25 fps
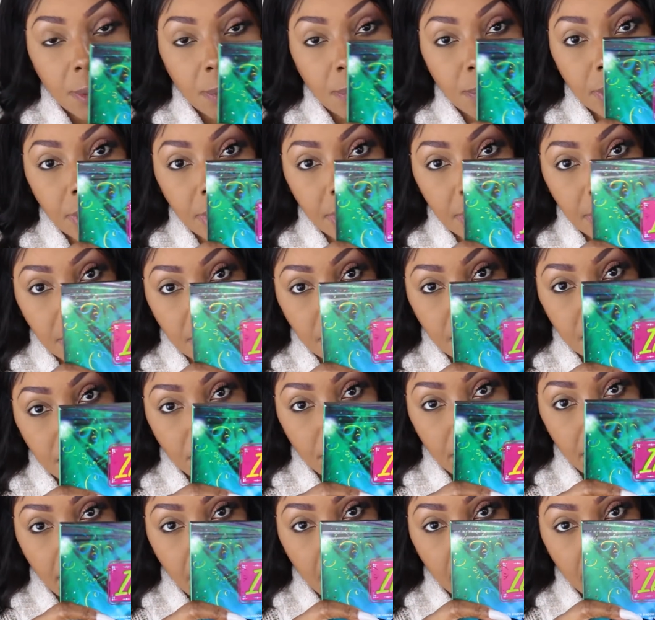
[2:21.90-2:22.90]
Ibiza
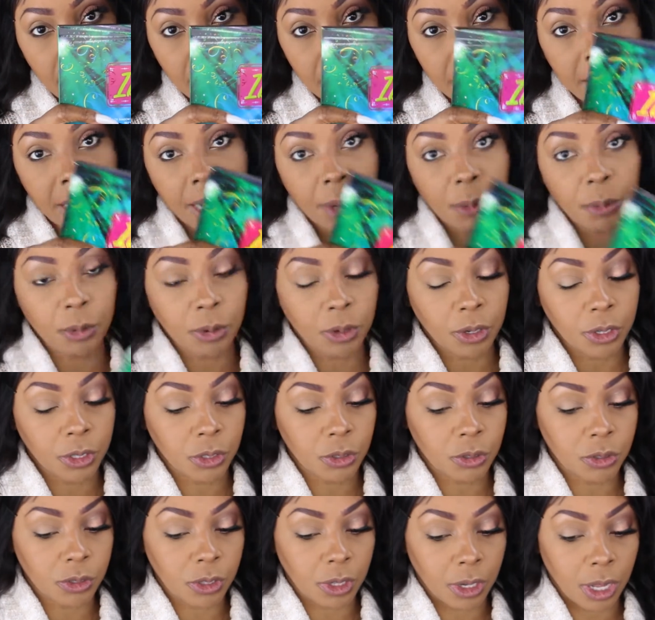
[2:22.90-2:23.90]
palette, and we're going to
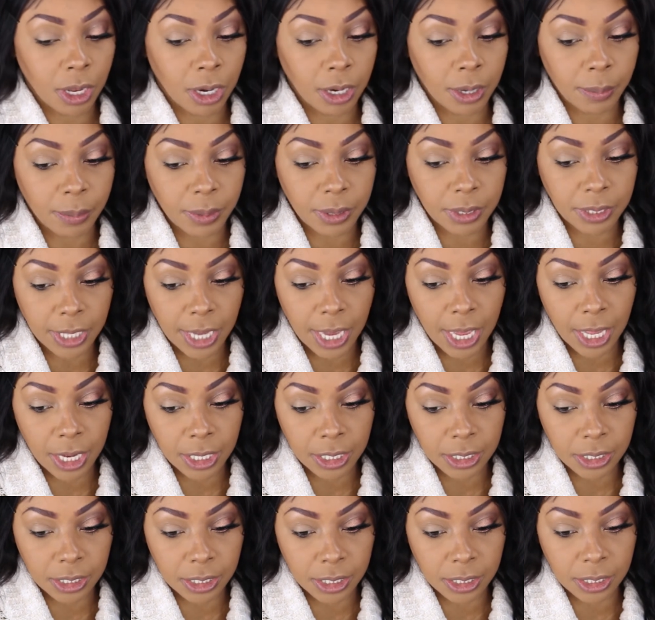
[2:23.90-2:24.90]
use a lot of the
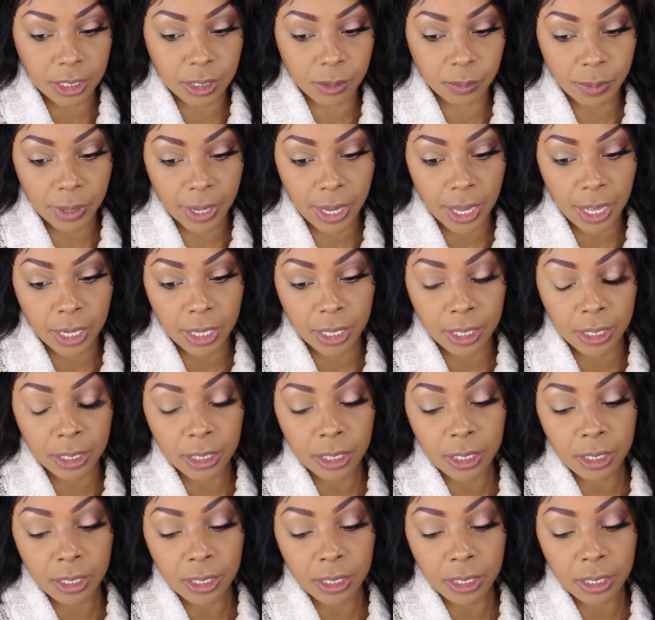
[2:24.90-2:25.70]
metallics in this palette.